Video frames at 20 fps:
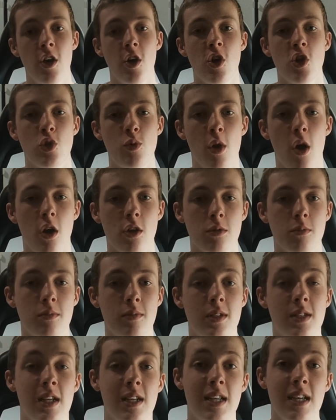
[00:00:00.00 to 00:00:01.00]
So we got some
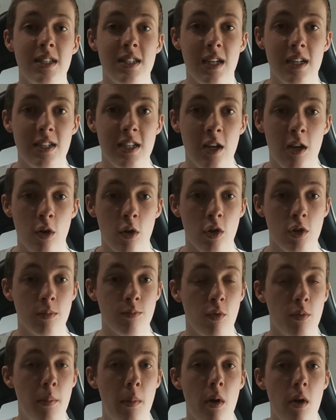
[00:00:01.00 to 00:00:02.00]
statistics here, some
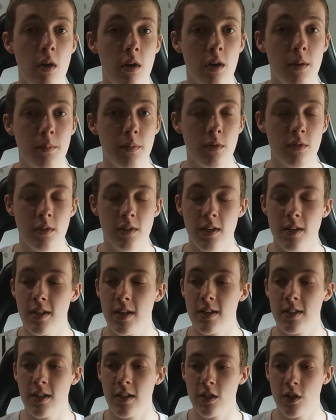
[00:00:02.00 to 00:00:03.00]
remarkable
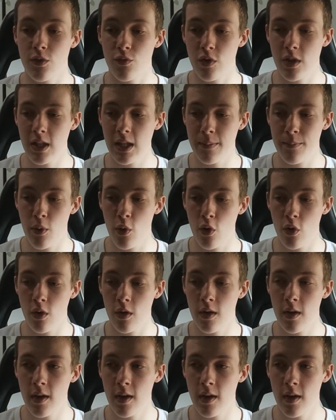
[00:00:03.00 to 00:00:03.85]
statistics that really put